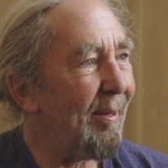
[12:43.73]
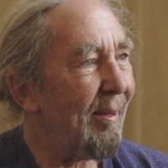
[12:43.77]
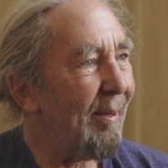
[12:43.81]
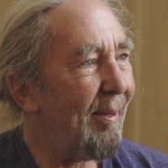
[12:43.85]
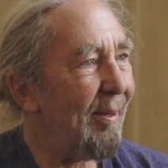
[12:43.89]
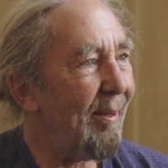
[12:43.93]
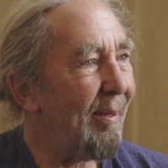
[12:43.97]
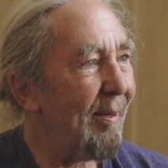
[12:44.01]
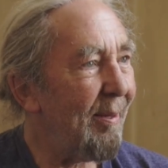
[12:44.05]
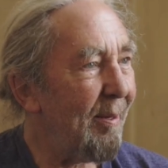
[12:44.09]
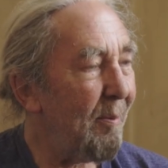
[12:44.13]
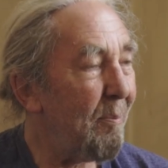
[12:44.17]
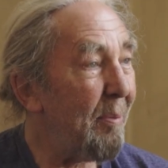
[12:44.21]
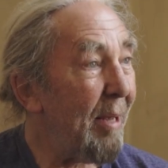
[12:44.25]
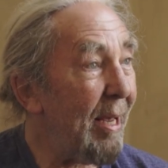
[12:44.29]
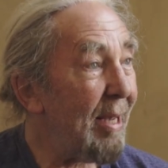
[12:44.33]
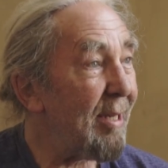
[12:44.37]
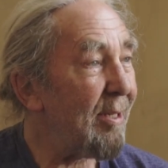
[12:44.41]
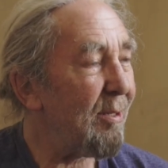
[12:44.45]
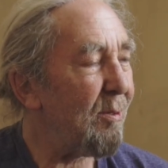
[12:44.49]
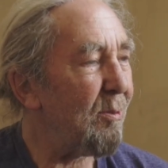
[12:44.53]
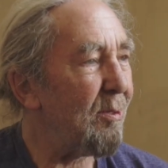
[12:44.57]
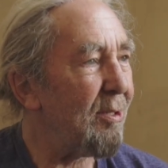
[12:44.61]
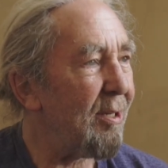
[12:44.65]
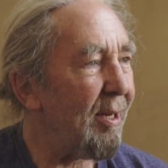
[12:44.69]
The
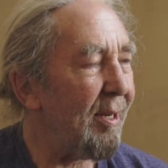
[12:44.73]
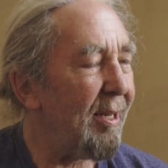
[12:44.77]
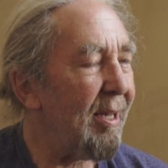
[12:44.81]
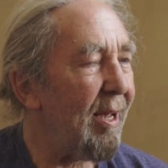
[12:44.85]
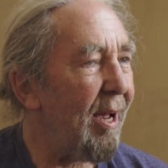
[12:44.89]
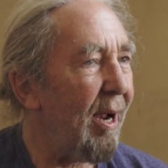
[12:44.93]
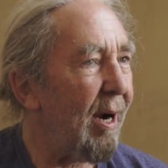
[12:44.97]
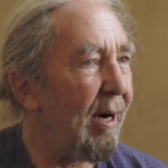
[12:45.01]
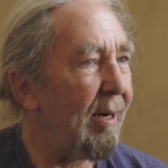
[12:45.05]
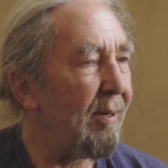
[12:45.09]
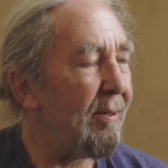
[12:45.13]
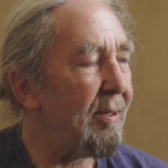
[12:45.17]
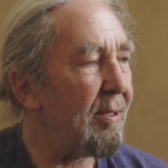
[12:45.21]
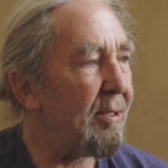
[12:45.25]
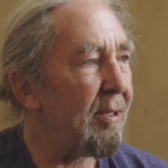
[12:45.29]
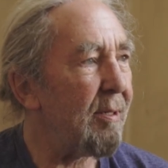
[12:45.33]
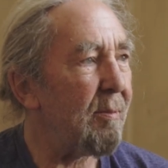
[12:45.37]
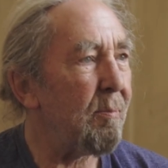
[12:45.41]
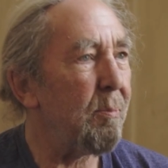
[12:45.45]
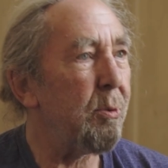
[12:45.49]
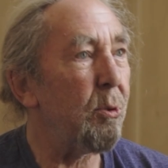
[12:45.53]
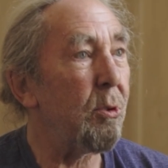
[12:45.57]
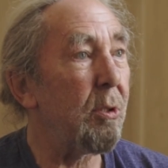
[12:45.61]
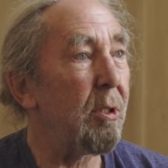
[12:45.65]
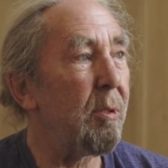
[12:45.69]
best was Lee Harris in
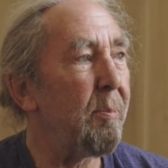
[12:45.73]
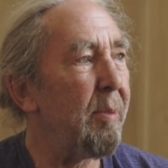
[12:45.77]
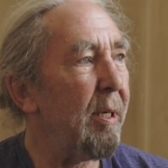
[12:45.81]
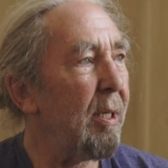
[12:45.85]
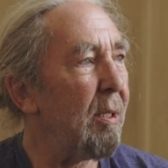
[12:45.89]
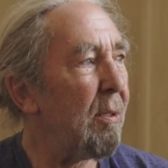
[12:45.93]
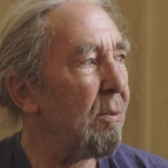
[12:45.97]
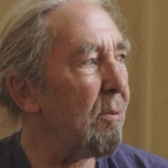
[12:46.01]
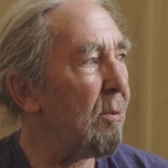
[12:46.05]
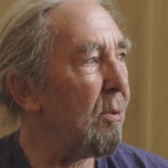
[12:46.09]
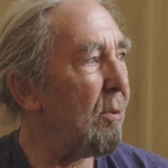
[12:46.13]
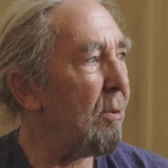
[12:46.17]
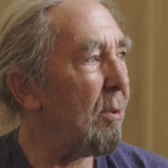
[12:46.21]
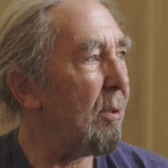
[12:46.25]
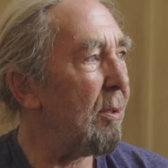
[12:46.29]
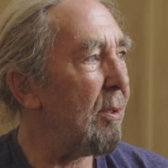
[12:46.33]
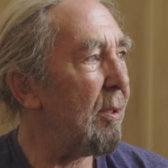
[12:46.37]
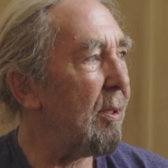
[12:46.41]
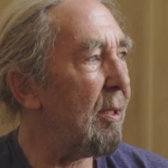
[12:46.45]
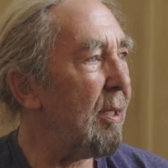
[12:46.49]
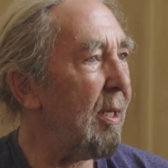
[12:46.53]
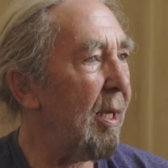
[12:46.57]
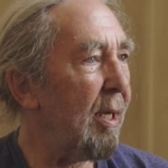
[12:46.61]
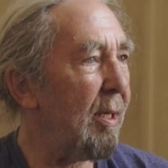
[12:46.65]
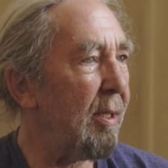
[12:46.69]
Portobello Road.
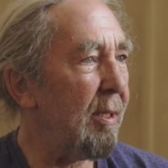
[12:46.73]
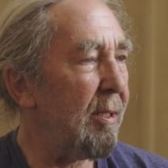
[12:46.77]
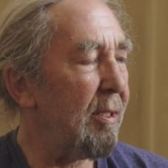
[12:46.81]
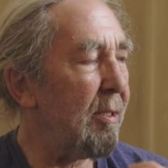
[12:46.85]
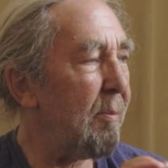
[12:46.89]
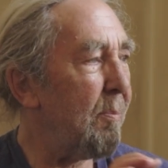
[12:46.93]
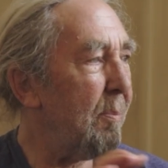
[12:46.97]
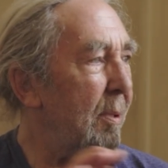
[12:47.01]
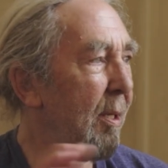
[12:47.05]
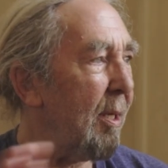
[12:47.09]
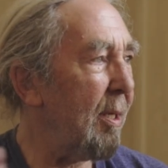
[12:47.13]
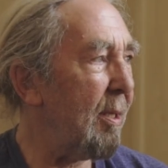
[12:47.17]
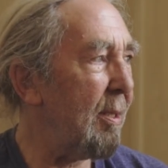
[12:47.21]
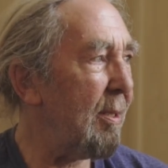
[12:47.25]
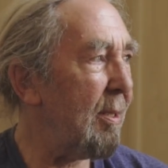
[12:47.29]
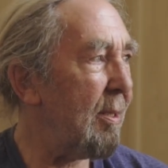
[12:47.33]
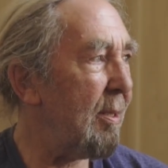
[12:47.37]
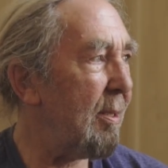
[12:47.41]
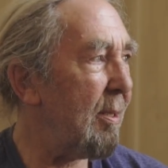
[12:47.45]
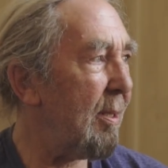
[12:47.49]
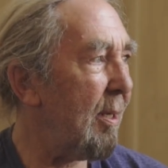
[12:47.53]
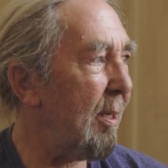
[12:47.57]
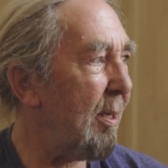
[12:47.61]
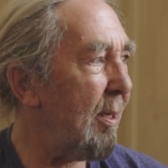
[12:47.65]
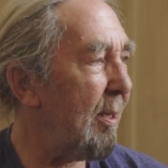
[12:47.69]
He had this
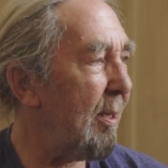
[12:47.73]
place,